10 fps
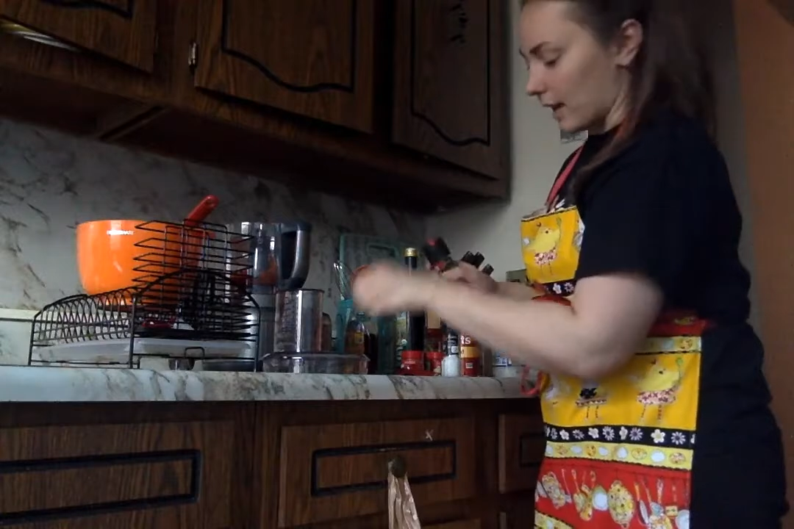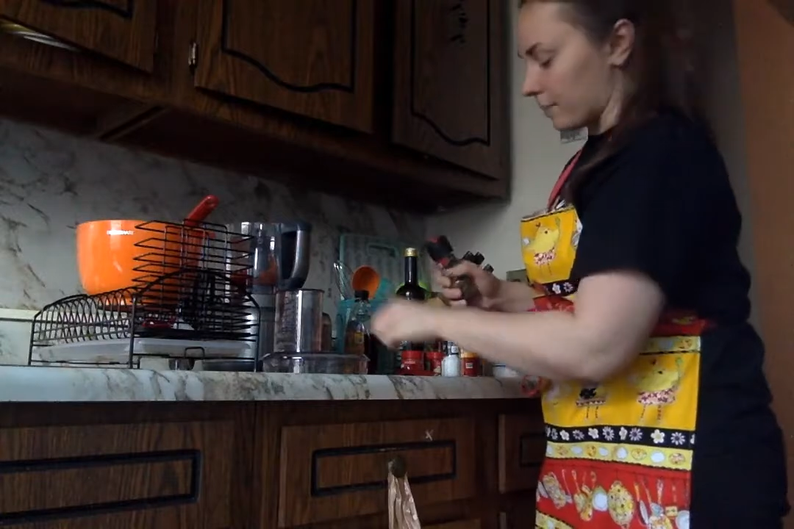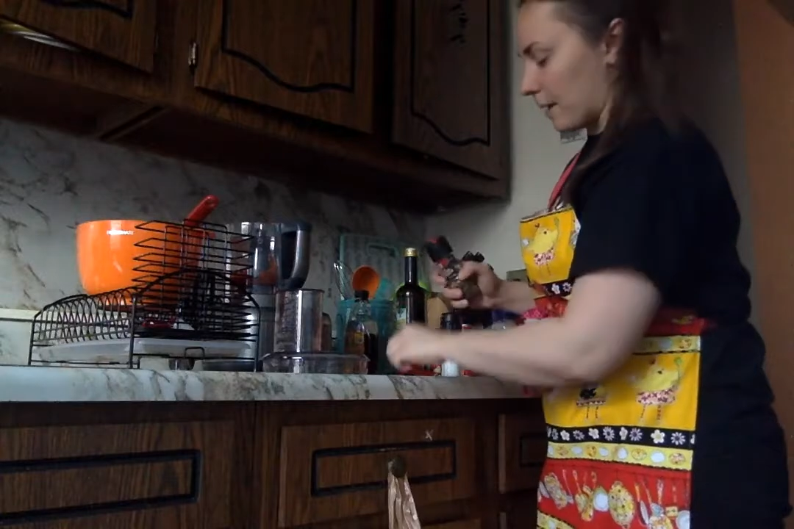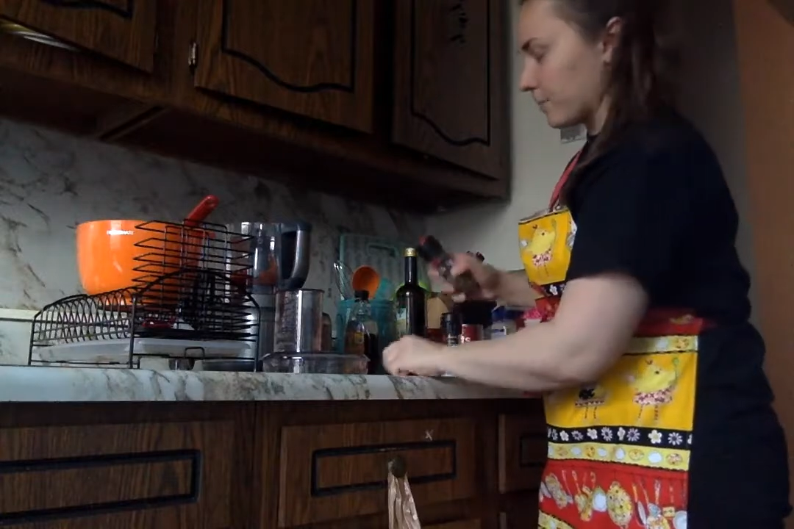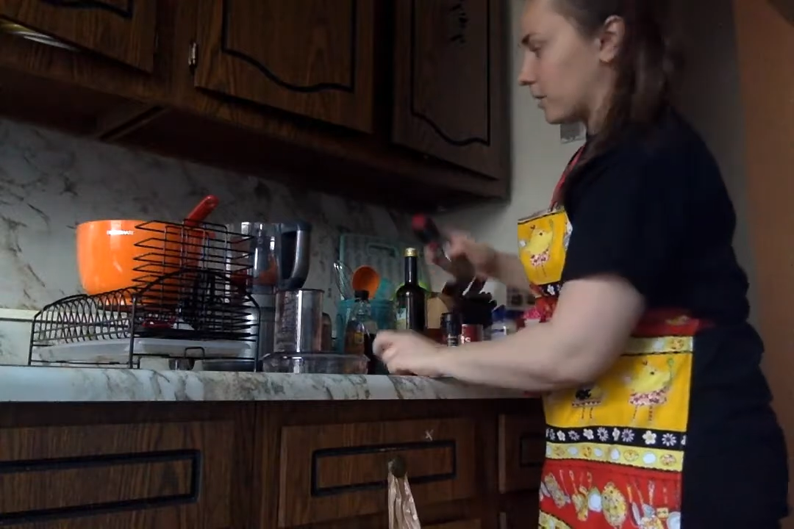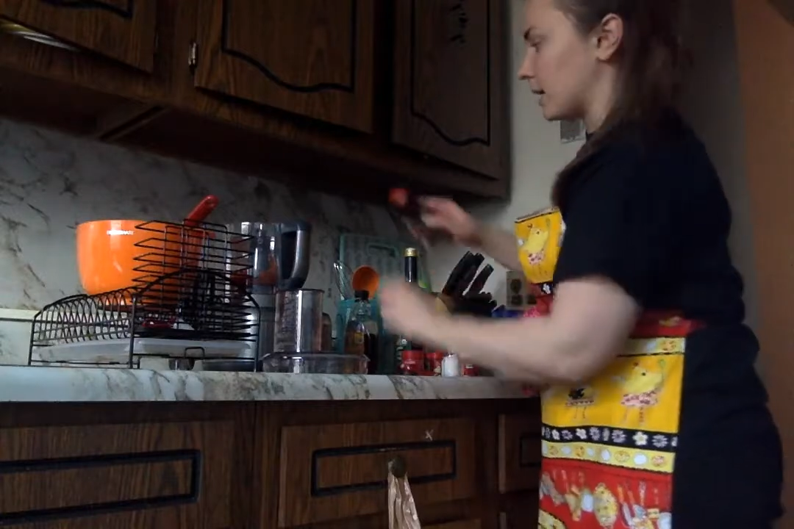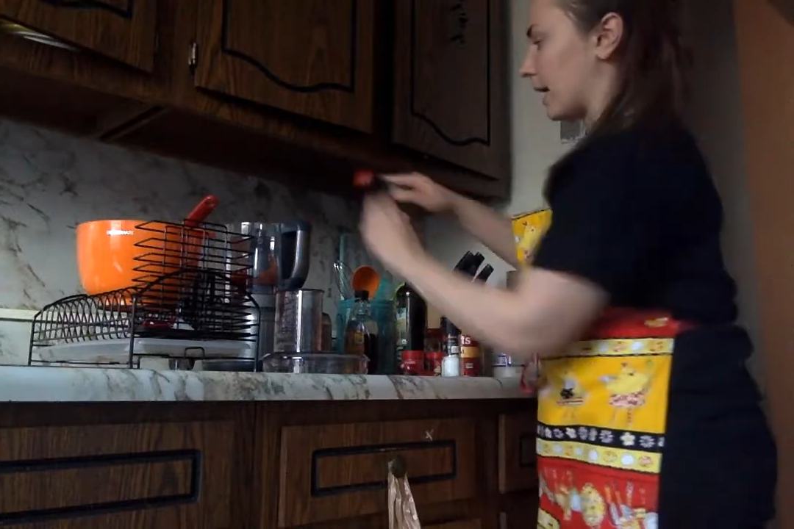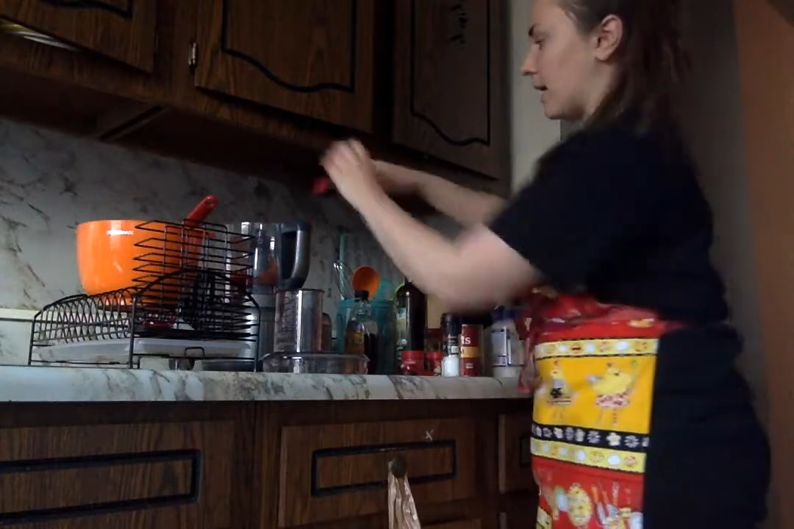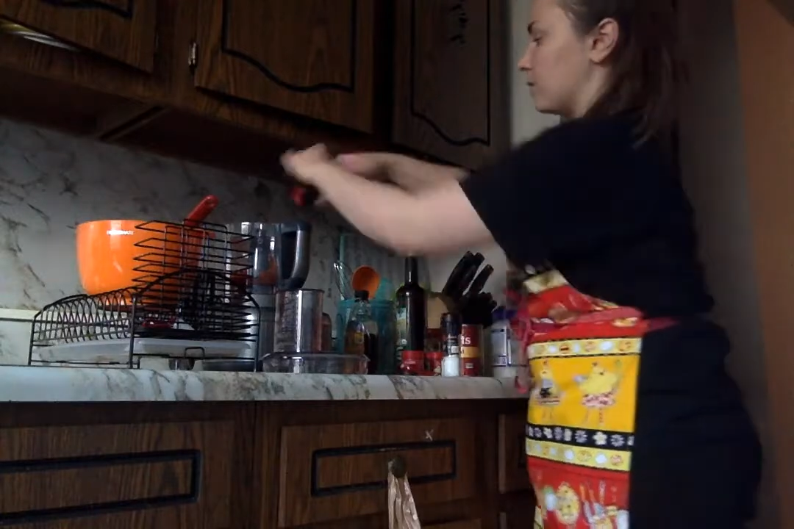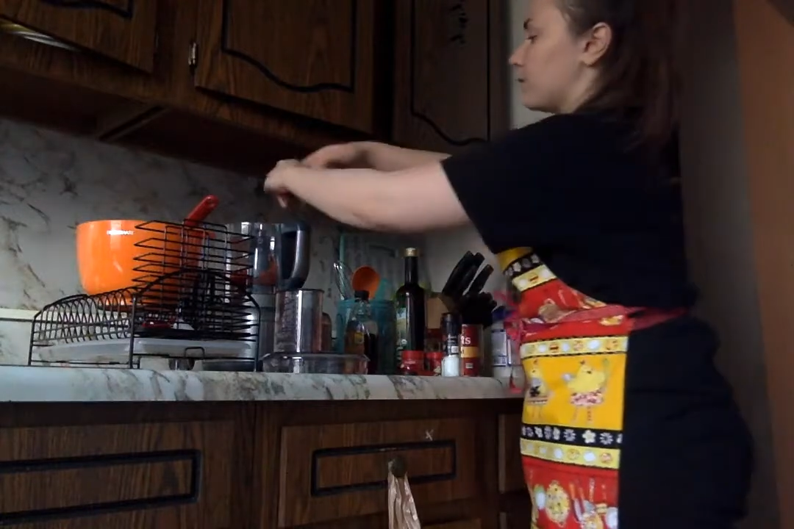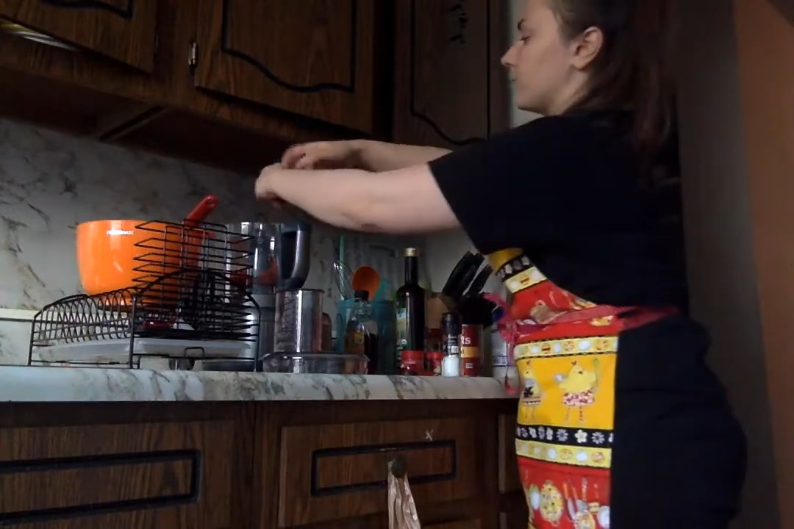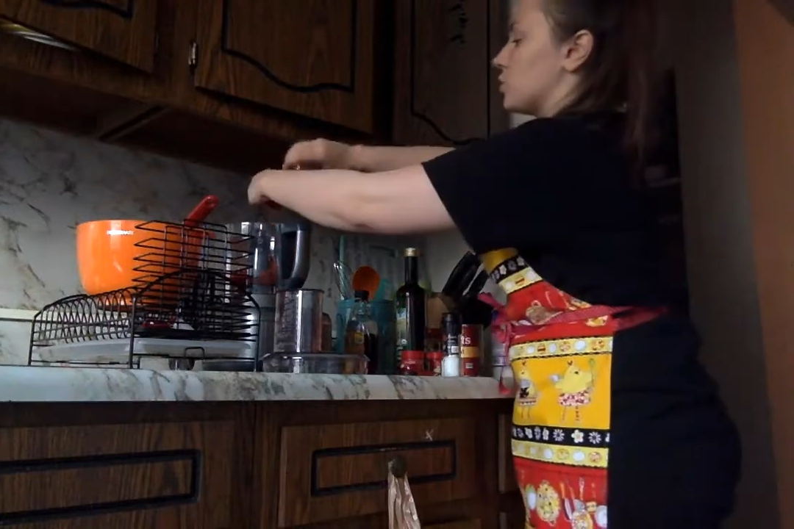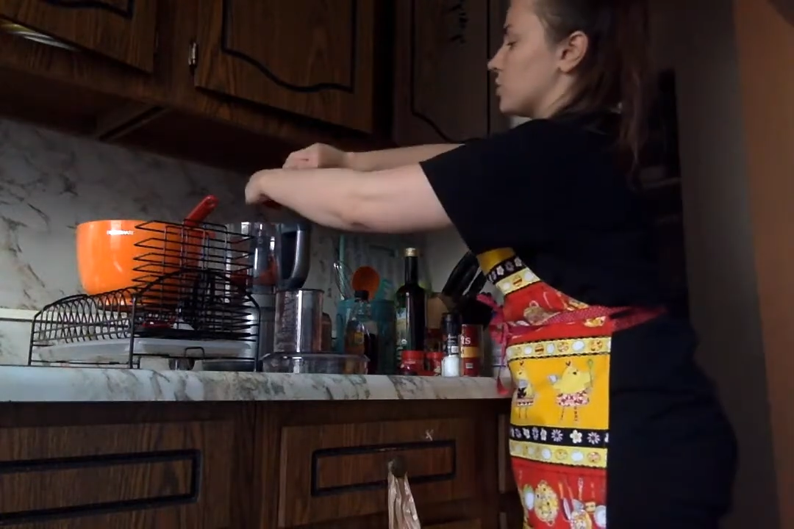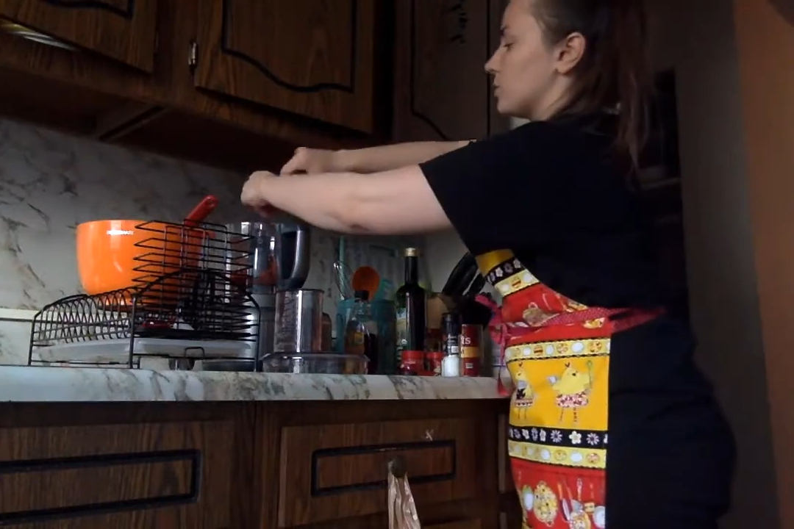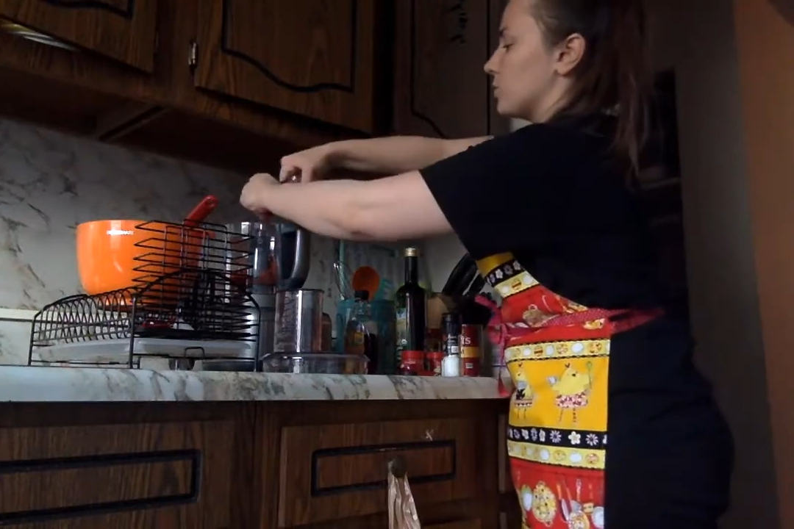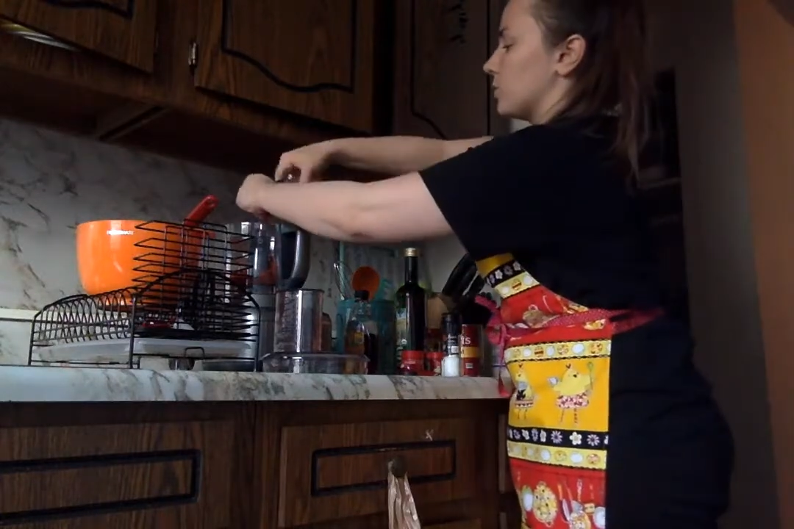black pepper again to,